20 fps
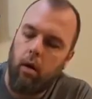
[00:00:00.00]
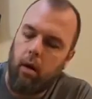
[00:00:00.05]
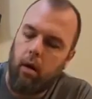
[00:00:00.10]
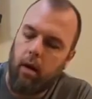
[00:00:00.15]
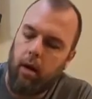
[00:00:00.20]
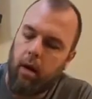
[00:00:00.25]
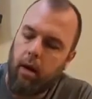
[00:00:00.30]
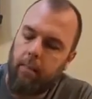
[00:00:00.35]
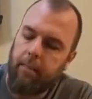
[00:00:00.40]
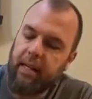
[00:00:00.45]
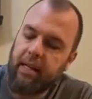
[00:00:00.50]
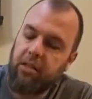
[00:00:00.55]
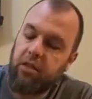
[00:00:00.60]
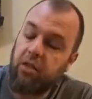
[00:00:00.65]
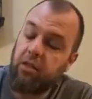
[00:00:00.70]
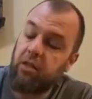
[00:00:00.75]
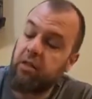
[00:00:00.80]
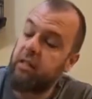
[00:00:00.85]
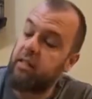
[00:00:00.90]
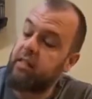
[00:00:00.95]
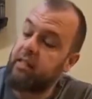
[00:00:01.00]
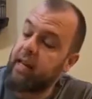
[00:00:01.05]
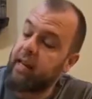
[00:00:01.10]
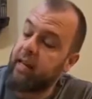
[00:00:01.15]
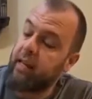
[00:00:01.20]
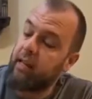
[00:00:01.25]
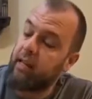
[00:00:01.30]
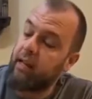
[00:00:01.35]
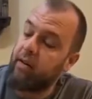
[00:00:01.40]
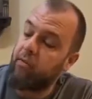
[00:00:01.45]
That's just a
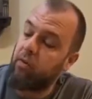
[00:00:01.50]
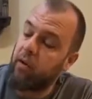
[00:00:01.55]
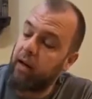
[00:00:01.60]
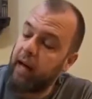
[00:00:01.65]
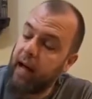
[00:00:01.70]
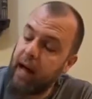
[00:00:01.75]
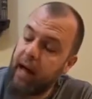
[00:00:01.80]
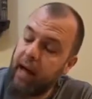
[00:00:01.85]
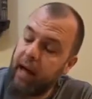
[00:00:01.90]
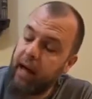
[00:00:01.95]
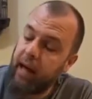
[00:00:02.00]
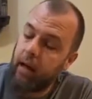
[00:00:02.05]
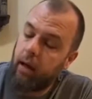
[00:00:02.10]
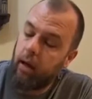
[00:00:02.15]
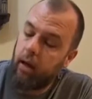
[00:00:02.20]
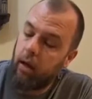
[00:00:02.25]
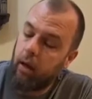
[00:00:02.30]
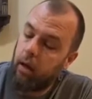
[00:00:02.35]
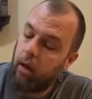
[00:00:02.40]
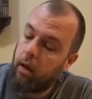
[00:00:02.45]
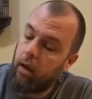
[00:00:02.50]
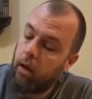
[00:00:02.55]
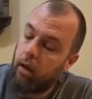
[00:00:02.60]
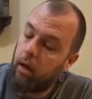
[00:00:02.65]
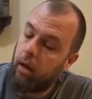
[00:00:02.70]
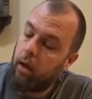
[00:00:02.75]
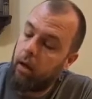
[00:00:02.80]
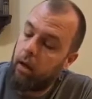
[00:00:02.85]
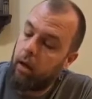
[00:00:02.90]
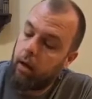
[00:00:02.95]
2nd level guy.
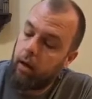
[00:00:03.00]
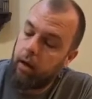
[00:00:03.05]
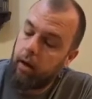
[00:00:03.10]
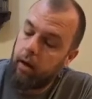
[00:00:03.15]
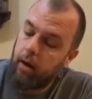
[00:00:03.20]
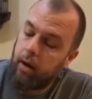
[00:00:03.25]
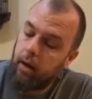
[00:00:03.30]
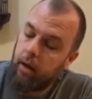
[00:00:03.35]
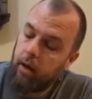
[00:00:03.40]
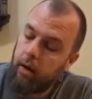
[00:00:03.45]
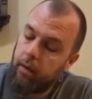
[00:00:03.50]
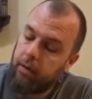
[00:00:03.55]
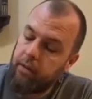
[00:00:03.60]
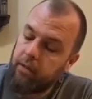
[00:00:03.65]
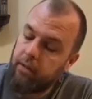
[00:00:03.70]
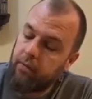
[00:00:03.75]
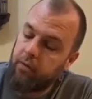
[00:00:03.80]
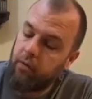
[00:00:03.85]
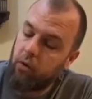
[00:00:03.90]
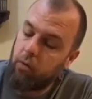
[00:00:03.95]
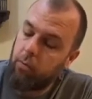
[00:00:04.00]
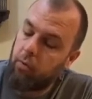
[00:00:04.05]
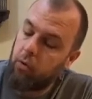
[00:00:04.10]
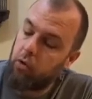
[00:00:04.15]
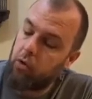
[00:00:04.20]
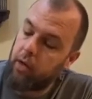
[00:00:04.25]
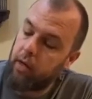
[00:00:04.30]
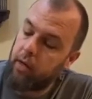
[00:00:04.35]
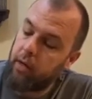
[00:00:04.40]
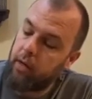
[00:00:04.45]
There's a few
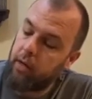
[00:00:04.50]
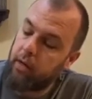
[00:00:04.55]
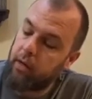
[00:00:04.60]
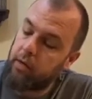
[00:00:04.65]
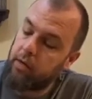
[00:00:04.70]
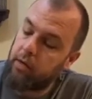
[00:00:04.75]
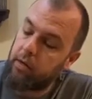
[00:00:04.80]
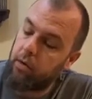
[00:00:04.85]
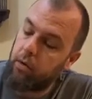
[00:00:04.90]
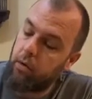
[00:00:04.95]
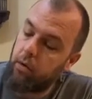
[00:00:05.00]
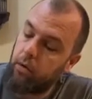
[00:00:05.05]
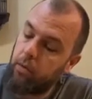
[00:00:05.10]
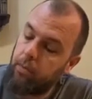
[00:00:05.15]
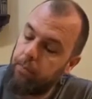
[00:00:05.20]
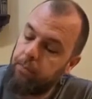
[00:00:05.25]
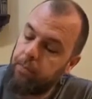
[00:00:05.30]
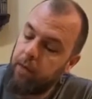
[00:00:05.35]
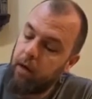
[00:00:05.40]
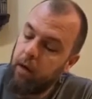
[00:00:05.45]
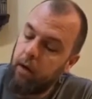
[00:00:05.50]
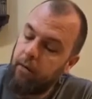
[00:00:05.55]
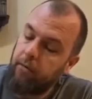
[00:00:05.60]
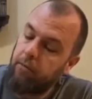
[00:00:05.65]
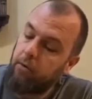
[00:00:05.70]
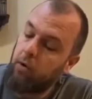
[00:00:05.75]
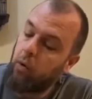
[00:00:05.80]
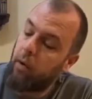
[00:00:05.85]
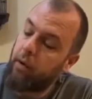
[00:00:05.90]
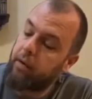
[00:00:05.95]
bushi in there too. A
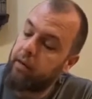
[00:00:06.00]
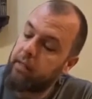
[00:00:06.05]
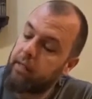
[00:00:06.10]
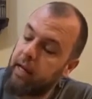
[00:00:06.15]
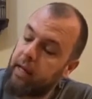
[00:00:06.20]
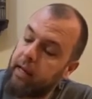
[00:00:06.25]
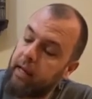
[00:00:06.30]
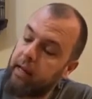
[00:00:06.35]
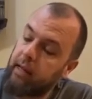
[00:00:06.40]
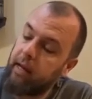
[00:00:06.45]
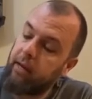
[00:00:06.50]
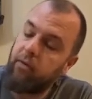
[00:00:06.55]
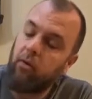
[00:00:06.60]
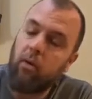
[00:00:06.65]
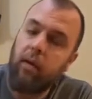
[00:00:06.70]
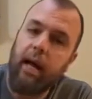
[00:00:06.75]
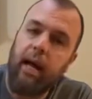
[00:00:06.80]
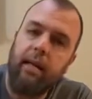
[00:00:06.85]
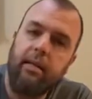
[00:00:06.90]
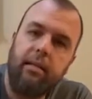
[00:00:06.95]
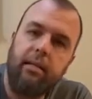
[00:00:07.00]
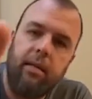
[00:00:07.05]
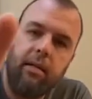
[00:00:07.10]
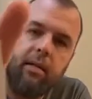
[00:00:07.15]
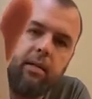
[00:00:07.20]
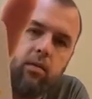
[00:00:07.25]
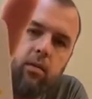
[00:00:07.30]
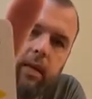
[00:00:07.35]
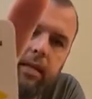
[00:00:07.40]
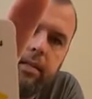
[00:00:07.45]
few other 2nd level guys. See,
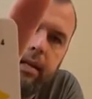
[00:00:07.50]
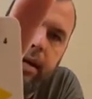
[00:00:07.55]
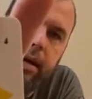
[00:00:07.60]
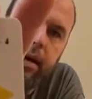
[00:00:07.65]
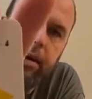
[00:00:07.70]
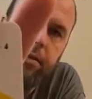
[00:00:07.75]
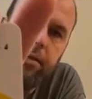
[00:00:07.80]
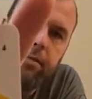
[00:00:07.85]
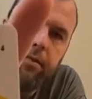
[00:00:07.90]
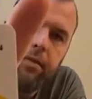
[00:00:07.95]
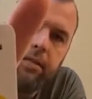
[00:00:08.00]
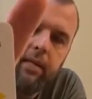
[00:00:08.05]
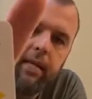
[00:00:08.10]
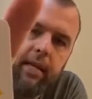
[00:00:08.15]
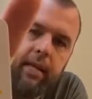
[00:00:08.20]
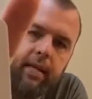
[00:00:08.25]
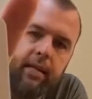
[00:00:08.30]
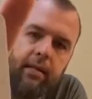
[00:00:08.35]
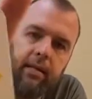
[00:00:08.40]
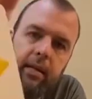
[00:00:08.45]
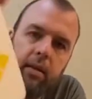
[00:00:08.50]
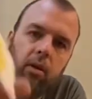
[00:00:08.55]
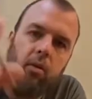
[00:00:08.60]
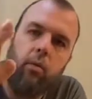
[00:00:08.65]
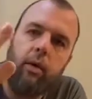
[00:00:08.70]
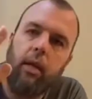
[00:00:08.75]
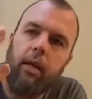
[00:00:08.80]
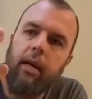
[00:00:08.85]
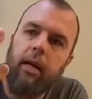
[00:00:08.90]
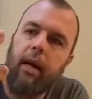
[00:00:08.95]
this one has a health of 6 and a
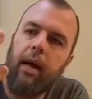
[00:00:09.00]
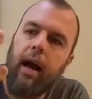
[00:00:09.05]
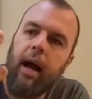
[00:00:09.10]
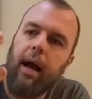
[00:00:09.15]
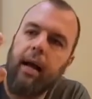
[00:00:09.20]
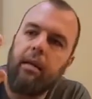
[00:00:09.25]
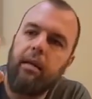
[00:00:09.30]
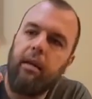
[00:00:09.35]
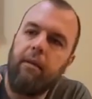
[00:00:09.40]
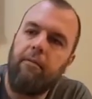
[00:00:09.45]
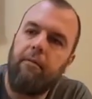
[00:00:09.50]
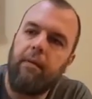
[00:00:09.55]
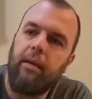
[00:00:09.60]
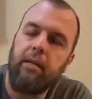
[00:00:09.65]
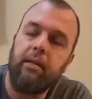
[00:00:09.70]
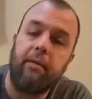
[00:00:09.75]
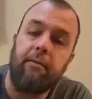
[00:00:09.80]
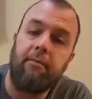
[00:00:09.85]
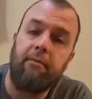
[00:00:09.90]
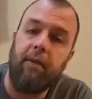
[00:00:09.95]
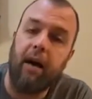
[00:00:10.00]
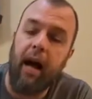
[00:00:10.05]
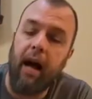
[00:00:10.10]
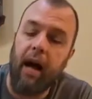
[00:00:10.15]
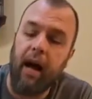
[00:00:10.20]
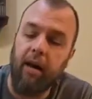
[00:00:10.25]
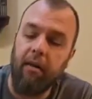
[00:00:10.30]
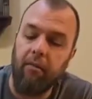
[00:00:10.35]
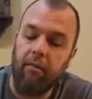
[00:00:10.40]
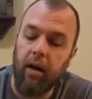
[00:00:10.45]
really high defense of
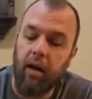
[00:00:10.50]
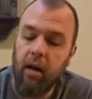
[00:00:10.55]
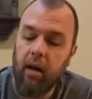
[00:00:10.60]
5.